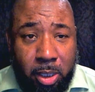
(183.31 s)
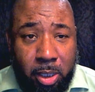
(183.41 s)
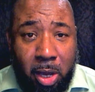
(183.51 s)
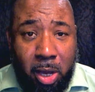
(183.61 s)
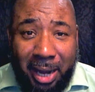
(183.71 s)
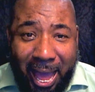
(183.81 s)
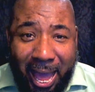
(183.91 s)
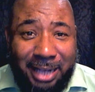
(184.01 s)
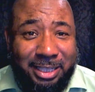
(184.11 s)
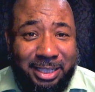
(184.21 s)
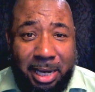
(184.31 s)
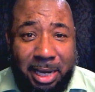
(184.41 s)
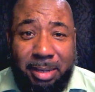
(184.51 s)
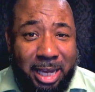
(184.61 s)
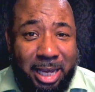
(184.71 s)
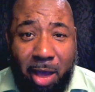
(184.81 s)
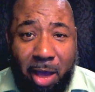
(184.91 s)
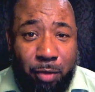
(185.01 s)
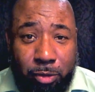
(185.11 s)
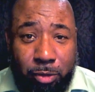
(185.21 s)
They'll lie, scheme to get our
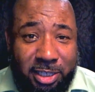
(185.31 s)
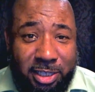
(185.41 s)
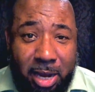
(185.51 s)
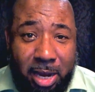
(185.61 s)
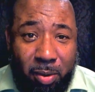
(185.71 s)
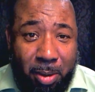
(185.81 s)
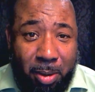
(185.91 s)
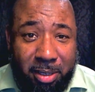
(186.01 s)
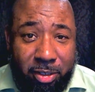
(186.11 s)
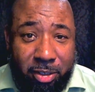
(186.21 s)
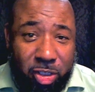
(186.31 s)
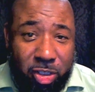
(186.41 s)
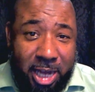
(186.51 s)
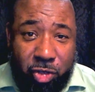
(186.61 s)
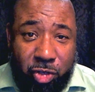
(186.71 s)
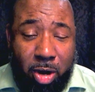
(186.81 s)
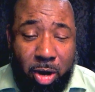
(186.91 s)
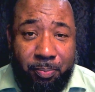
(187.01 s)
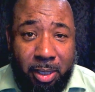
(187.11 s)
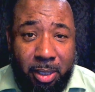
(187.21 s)
vote, just like the Republicans, just like
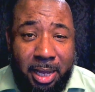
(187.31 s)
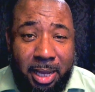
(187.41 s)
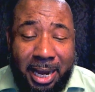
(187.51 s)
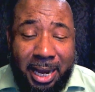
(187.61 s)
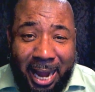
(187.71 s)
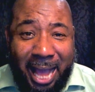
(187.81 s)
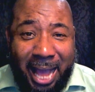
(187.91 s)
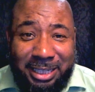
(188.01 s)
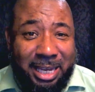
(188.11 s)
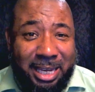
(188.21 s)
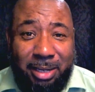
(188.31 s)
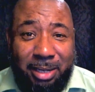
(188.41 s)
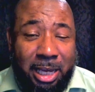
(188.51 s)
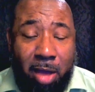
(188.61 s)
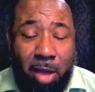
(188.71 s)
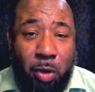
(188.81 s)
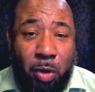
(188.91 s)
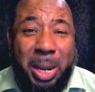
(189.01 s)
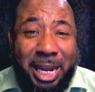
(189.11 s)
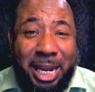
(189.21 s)
Trump. Lie, scheme to get our
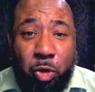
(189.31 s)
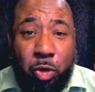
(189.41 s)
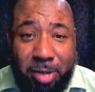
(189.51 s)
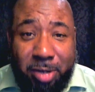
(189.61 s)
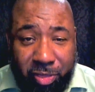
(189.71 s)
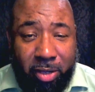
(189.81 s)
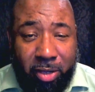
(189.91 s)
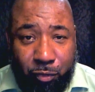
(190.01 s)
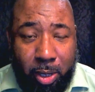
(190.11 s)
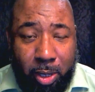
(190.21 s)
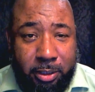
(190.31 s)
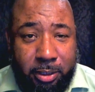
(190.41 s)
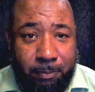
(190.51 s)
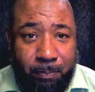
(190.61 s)
vote, and do nothing for us.